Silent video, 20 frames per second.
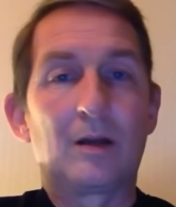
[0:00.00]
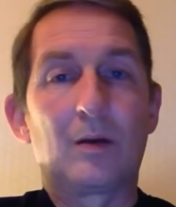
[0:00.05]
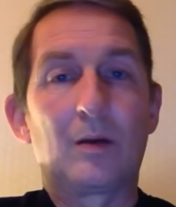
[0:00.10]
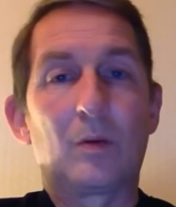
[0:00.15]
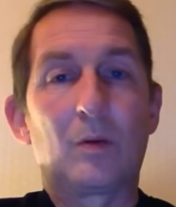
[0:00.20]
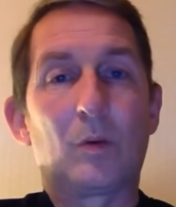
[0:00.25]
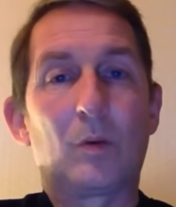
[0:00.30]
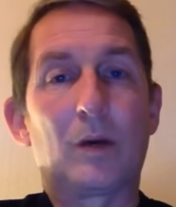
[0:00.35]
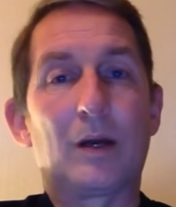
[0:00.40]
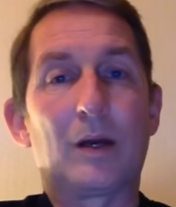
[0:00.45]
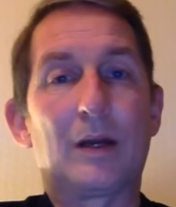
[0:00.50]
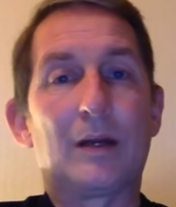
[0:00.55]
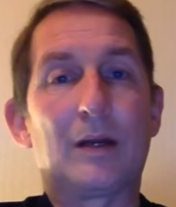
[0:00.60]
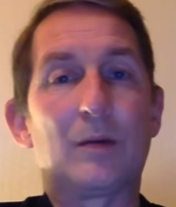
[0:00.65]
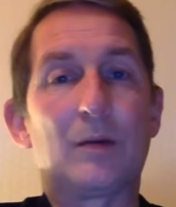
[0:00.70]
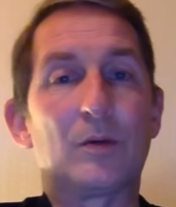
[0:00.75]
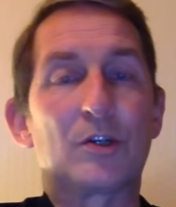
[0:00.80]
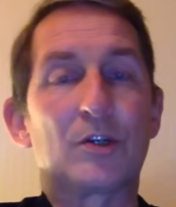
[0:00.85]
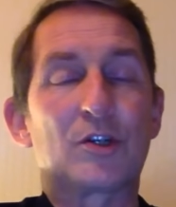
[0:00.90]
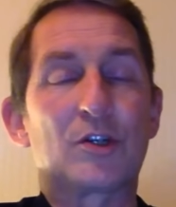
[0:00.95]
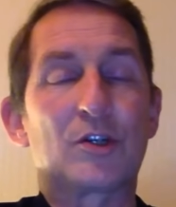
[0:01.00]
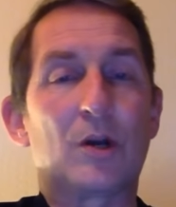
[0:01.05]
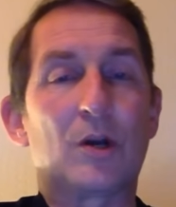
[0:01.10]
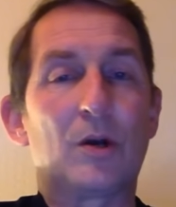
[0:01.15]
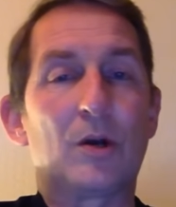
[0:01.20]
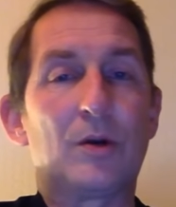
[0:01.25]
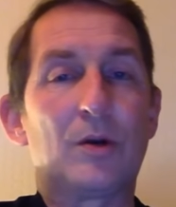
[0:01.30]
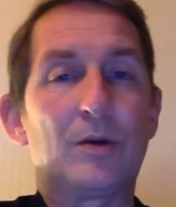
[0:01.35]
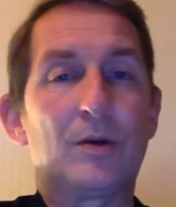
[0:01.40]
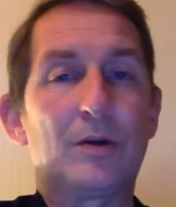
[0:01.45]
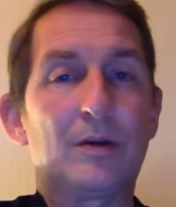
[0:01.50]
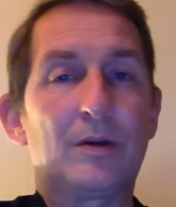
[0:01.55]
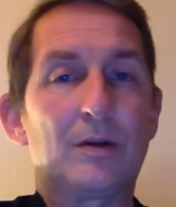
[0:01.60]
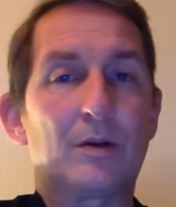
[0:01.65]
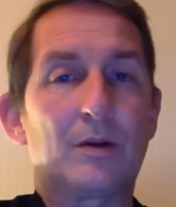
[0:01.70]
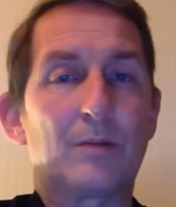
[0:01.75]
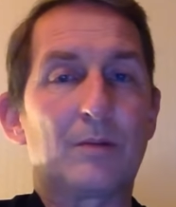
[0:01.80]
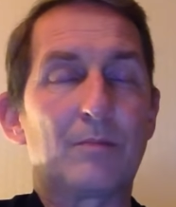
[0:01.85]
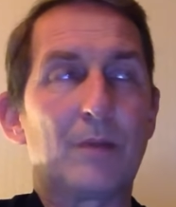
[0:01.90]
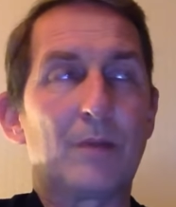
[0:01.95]
When it was shown
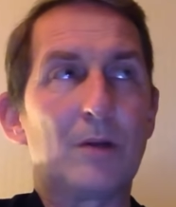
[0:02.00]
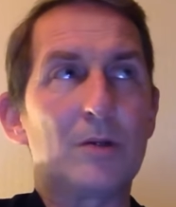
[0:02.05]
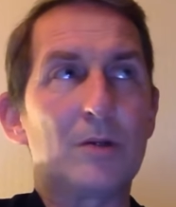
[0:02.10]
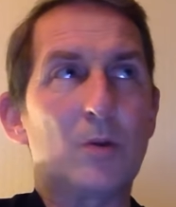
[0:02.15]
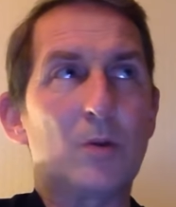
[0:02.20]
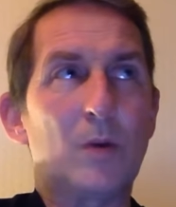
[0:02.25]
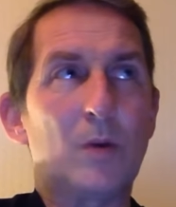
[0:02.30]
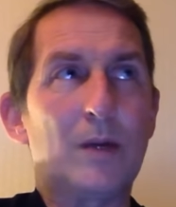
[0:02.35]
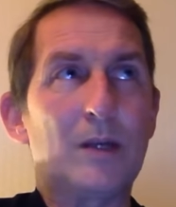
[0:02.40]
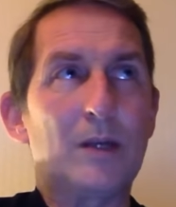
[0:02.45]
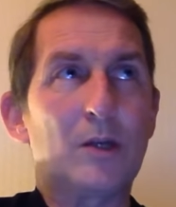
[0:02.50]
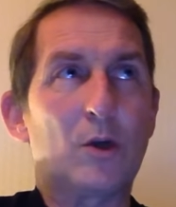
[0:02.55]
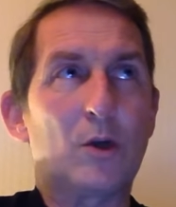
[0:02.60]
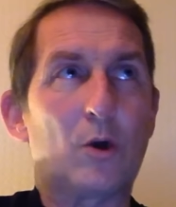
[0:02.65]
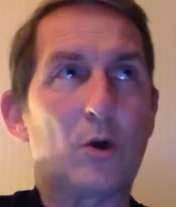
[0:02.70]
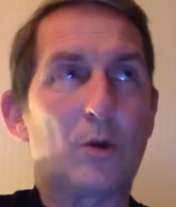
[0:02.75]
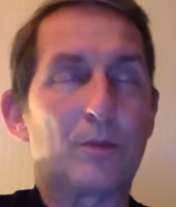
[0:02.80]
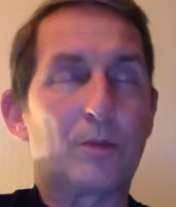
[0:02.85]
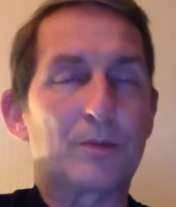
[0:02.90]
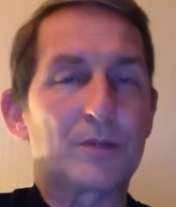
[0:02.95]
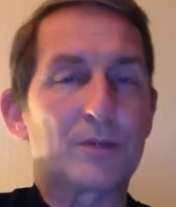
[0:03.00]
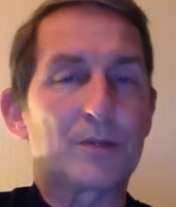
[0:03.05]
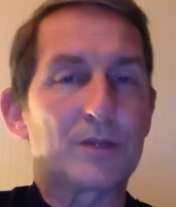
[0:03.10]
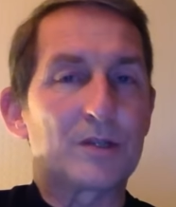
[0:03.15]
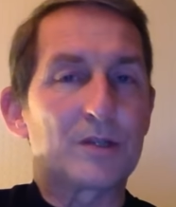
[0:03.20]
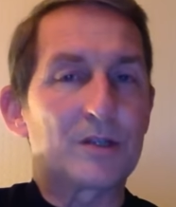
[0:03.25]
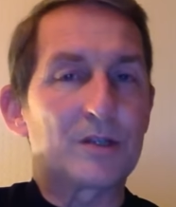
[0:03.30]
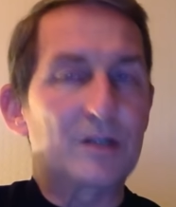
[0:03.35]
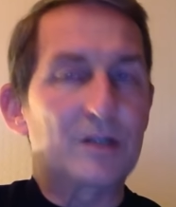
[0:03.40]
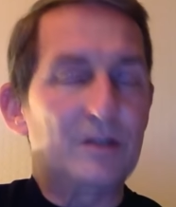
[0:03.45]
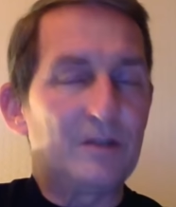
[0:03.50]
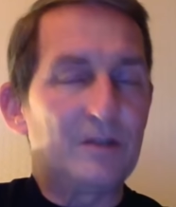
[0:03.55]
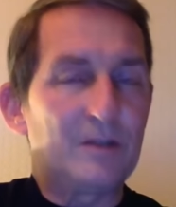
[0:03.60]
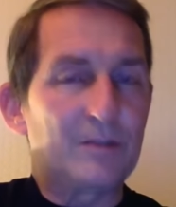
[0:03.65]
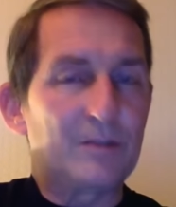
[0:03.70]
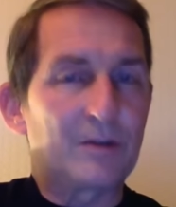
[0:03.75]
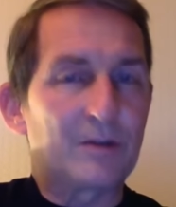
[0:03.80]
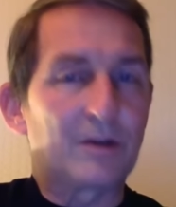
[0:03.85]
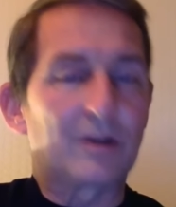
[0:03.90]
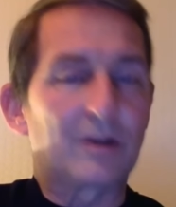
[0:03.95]
on Motorway Cop Synapses TV
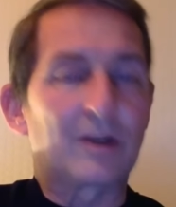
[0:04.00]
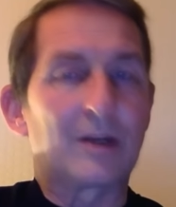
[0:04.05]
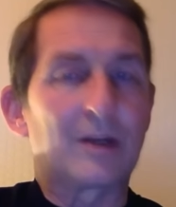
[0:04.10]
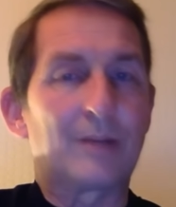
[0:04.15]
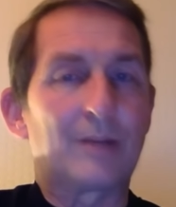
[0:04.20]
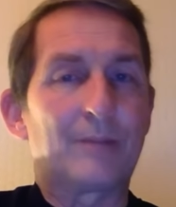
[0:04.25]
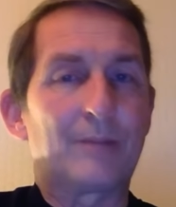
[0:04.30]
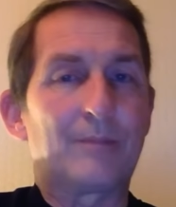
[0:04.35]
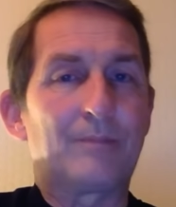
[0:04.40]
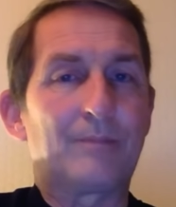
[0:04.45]
program.